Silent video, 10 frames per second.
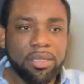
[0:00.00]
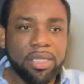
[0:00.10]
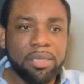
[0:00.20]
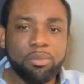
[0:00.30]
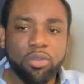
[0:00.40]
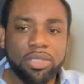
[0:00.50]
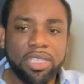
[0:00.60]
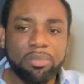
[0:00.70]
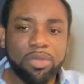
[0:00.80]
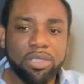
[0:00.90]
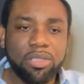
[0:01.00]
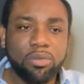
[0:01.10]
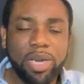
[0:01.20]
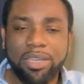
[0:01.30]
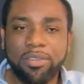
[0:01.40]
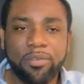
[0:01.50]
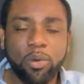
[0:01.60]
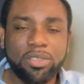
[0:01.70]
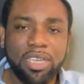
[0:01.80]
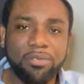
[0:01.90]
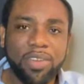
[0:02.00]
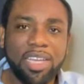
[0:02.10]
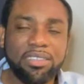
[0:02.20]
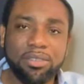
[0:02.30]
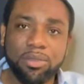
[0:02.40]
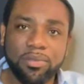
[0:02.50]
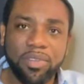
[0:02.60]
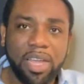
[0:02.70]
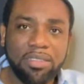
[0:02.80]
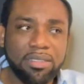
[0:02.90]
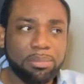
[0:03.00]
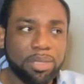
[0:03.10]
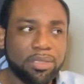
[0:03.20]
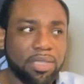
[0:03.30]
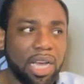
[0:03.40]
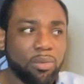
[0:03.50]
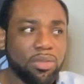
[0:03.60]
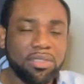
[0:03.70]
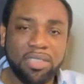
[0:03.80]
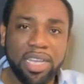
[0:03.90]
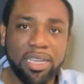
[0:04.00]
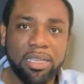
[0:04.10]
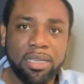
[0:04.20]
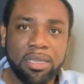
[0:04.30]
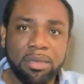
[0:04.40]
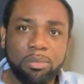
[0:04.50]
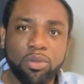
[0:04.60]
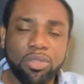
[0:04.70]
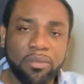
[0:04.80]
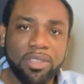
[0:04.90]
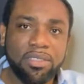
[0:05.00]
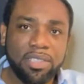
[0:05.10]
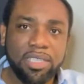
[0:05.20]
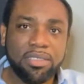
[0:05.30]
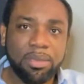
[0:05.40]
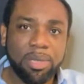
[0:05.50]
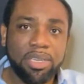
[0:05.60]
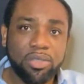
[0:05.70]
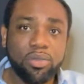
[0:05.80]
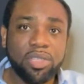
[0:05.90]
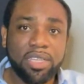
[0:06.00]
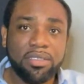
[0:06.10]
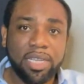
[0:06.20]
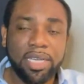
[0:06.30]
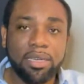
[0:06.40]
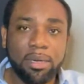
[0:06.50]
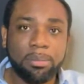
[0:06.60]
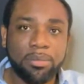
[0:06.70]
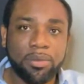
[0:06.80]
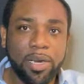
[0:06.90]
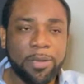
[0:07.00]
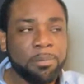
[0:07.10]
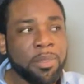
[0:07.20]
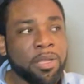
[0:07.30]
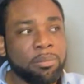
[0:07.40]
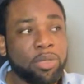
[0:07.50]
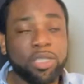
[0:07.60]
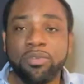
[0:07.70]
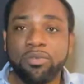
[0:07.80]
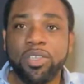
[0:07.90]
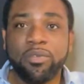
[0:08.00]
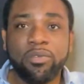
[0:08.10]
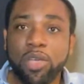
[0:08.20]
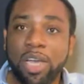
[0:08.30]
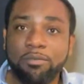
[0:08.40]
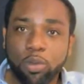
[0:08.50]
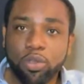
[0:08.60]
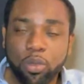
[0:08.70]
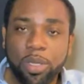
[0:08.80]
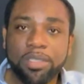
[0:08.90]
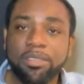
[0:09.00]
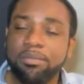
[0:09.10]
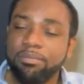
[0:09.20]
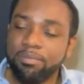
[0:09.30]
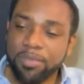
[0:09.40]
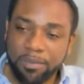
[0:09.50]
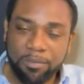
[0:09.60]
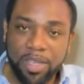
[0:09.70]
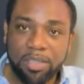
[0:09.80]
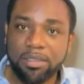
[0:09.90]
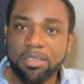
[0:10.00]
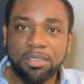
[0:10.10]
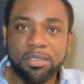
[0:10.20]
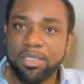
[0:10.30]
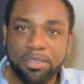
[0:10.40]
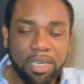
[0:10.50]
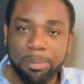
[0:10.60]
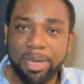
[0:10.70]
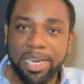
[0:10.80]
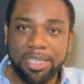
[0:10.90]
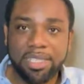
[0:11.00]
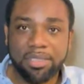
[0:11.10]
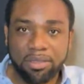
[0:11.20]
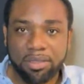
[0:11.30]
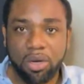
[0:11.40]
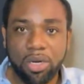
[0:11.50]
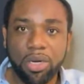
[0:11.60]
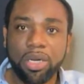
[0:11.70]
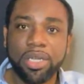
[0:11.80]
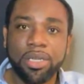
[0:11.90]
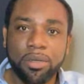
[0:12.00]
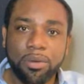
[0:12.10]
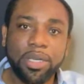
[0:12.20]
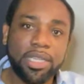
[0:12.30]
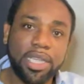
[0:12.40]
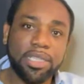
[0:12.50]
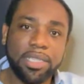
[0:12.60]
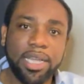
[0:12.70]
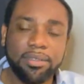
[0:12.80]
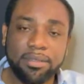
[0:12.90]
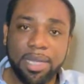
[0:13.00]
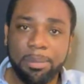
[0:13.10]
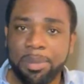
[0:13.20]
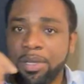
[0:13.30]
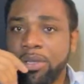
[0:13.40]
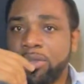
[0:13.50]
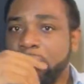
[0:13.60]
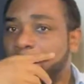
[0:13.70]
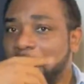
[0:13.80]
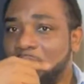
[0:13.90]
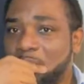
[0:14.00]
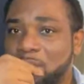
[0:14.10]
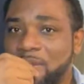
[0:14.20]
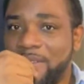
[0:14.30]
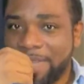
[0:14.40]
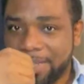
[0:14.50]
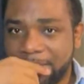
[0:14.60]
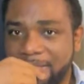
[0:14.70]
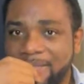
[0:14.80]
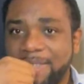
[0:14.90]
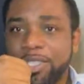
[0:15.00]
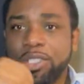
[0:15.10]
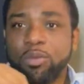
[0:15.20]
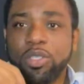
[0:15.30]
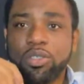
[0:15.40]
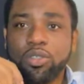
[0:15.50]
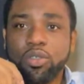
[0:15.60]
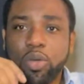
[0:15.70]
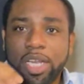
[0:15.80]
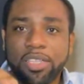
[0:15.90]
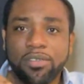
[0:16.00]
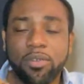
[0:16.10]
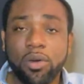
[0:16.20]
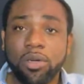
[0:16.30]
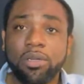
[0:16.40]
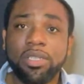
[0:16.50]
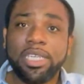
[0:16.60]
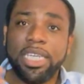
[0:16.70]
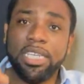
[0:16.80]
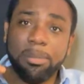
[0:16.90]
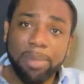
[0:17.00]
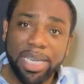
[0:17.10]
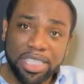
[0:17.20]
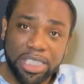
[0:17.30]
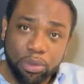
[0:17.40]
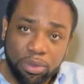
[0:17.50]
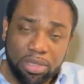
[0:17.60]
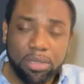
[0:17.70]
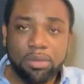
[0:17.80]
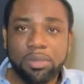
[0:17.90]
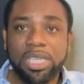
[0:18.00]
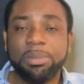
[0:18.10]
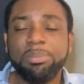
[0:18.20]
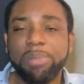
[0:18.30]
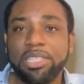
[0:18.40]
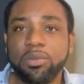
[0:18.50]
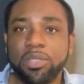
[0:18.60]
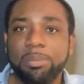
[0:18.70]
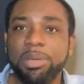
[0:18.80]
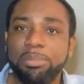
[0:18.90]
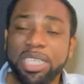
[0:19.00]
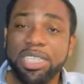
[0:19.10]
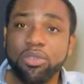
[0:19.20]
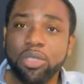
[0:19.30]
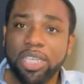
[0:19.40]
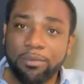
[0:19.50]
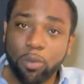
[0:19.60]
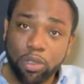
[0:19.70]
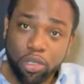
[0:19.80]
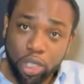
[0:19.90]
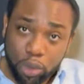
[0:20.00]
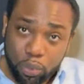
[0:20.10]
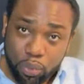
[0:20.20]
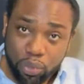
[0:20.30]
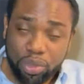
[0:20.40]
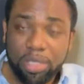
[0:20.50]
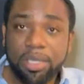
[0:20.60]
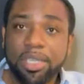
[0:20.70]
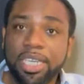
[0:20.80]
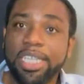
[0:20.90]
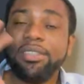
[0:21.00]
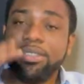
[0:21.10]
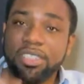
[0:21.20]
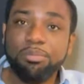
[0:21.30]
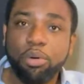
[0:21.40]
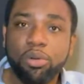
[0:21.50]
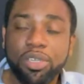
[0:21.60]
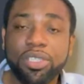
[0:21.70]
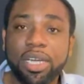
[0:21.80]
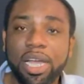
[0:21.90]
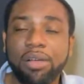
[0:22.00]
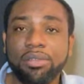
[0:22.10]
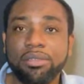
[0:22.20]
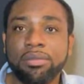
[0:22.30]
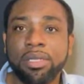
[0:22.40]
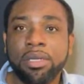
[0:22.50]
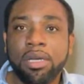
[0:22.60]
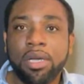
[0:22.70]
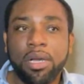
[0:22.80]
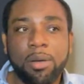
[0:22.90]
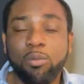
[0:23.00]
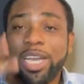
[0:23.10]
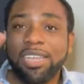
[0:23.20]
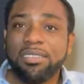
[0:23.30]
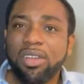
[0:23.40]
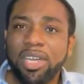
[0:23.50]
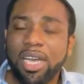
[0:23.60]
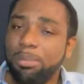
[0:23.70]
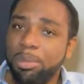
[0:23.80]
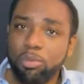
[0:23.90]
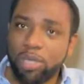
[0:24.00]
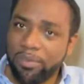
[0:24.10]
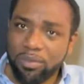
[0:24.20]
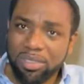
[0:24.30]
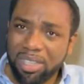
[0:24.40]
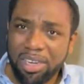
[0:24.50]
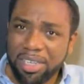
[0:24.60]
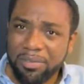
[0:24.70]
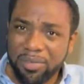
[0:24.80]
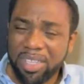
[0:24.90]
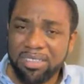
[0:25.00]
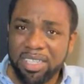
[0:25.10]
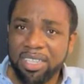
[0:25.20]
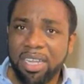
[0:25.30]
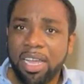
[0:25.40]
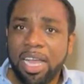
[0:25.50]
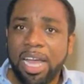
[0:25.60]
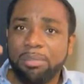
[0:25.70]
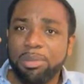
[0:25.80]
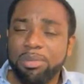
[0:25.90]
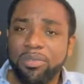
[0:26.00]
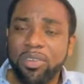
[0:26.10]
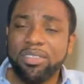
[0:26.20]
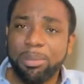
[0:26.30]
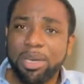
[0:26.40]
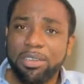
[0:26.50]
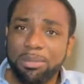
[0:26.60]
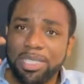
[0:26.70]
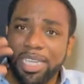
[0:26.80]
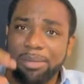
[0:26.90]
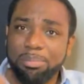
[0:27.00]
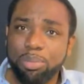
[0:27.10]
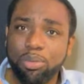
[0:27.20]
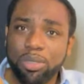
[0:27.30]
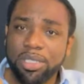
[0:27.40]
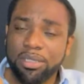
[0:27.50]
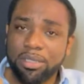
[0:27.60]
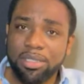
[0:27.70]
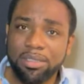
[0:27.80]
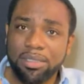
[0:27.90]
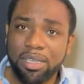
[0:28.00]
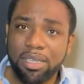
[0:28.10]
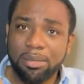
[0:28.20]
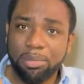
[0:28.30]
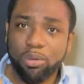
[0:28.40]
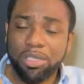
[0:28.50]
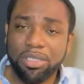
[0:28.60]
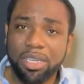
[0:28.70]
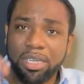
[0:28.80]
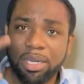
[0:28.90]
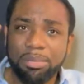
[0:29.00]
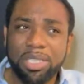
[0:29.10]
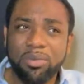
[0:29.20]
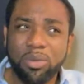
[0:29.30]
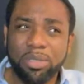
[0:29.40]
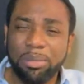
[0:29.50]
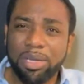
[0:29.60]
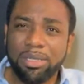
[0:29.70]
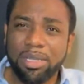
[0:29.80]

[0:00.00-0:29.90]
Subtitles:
in most cases, regular folks are advised to invest, but I would say most of these things are better used as income, right? But if you have no choice, invest. It's not a bad idea to start early. Okay, then the next step you want to do is you want to transfer either minute. When I mean minute, I mean money you can afford to lose into this brokerage account. When I started, I remember when I first started investing, I remember the first amount of money I pulled into this brokerage account, I believe was about